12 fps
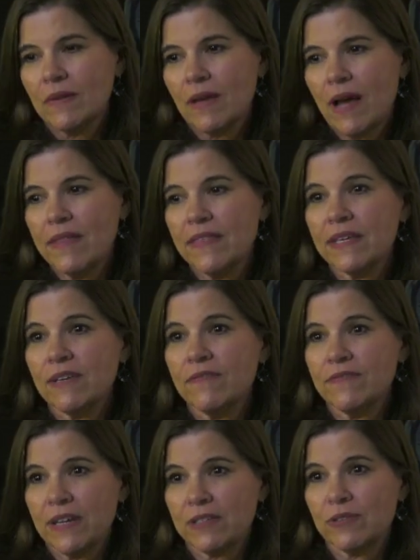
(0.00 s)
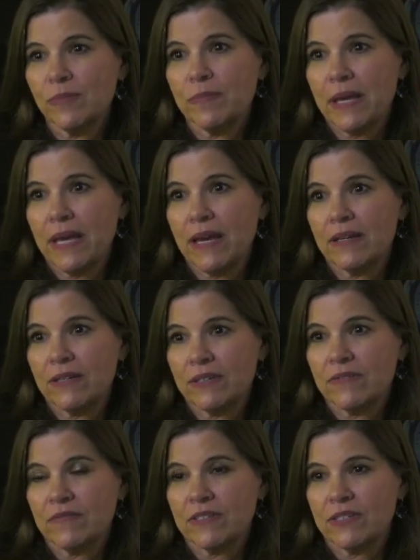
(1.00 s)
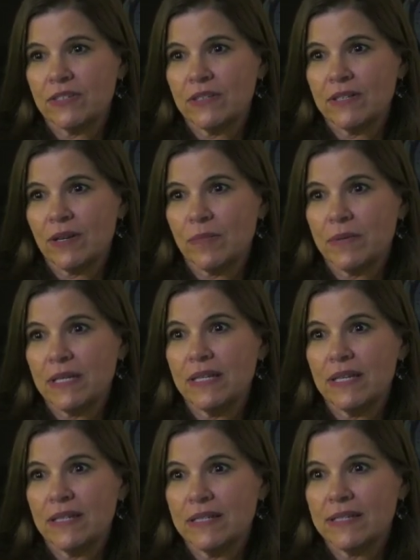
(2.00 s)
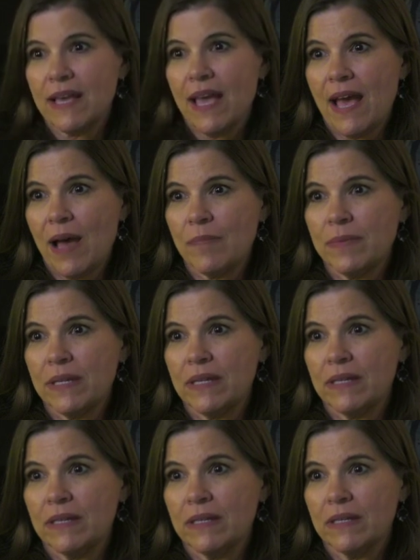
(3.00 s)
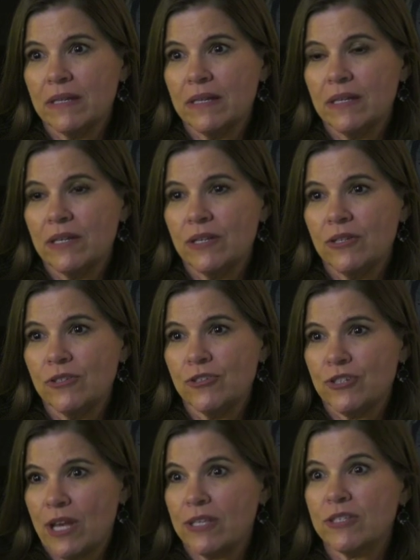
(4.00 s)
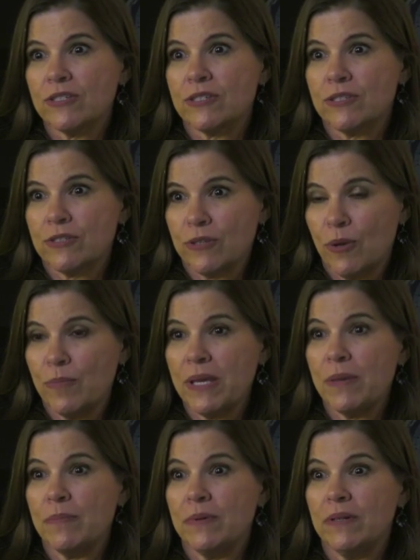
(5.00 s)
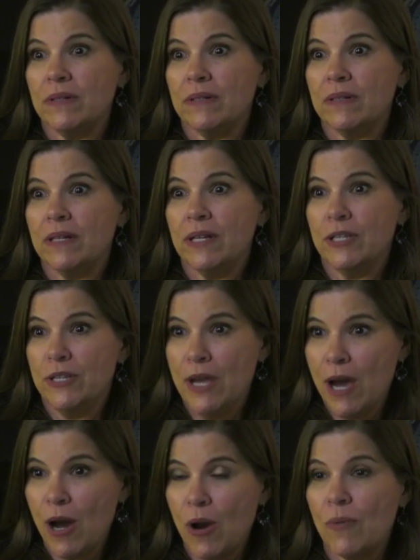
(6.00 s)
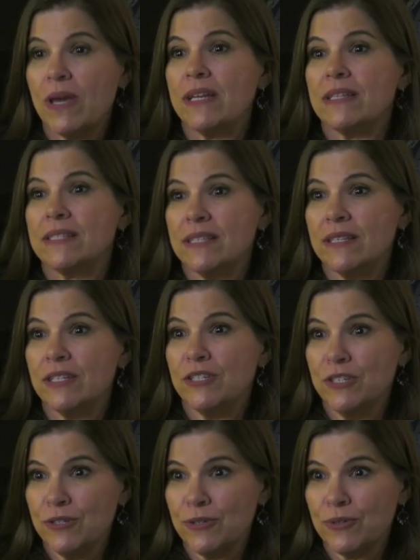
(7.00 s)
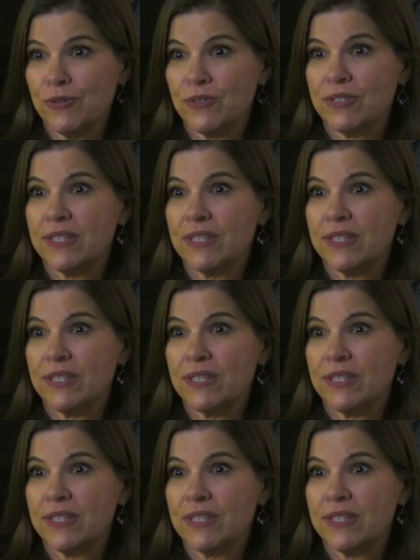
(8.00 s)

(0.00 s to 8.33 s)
I think a federal ban on conversion therapy needs to happen just so people know, and it's in the news,